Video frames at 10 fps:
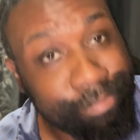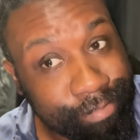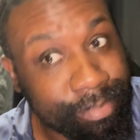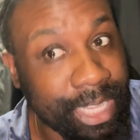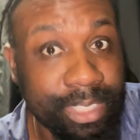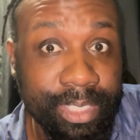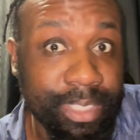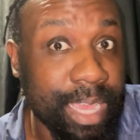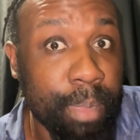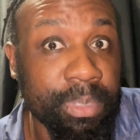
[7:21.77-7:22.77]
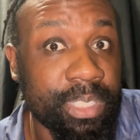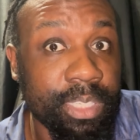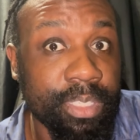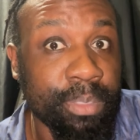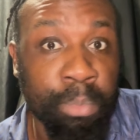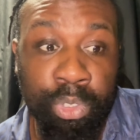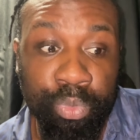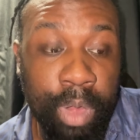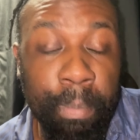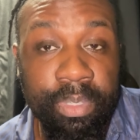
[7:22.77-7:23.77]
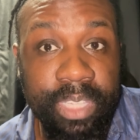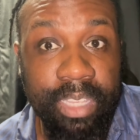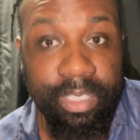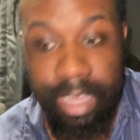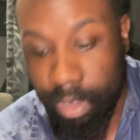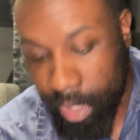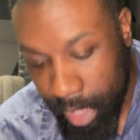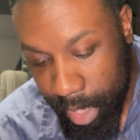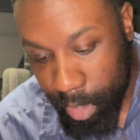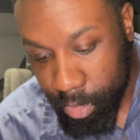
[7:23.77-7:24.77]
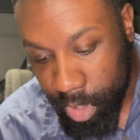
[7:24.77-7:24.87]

That's just common sense. Most rappers have SoundCloud.